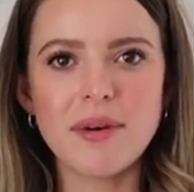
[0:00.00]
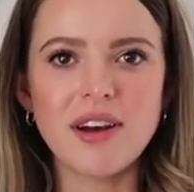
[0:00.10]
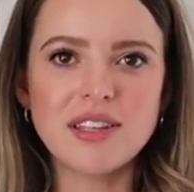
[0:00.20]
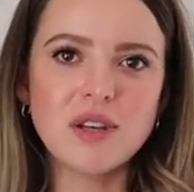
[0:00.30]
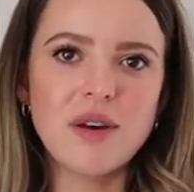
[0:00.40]

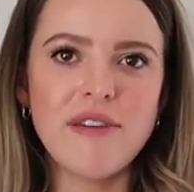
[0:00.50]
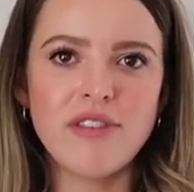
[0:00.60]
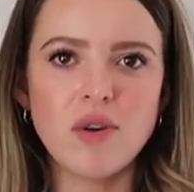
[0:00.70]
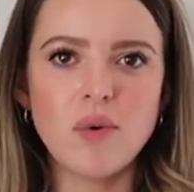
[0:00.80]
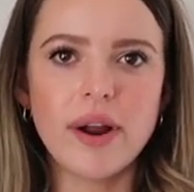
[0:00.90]
but also
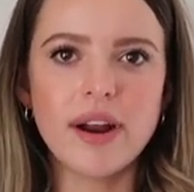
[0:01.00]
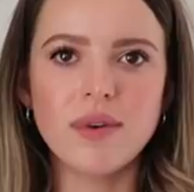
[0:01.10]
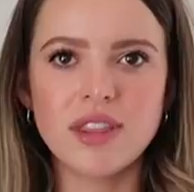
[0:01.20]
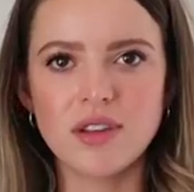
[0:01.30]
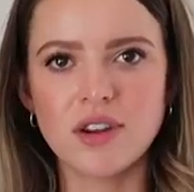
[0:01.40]
if you wear it
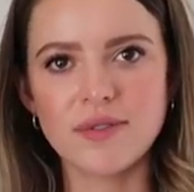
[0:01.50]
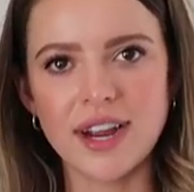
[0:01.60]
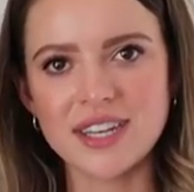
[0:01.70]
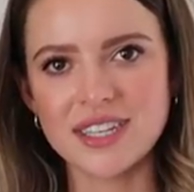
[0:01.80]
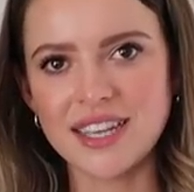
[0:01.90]
with the
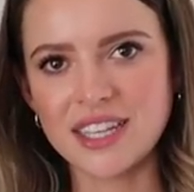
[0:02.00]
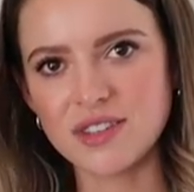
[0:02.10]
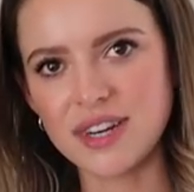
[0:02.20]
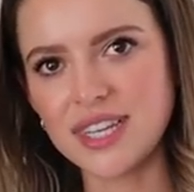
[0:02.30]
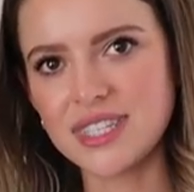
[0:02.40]
correct
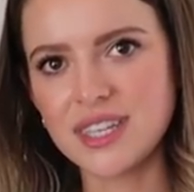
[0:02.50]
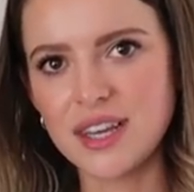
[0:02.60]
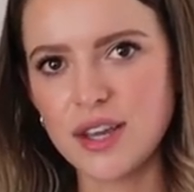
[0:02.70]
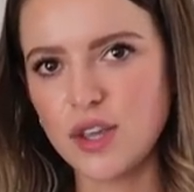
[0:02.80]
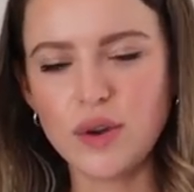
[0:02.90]
accessories,
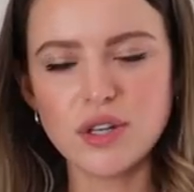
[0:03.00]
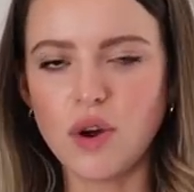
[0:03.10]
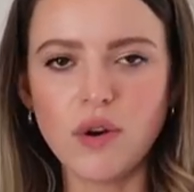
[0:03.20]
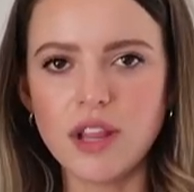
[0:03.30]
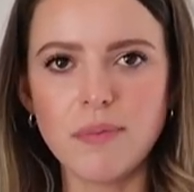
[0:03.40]
you could
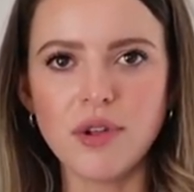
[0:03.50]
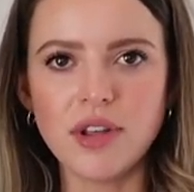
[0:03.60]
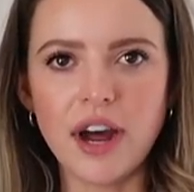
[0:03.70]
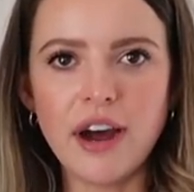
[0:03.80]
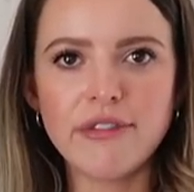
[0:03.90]
totally pull
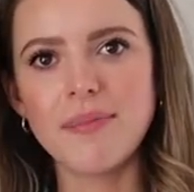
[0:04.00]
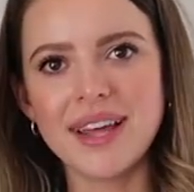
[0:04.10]
it off.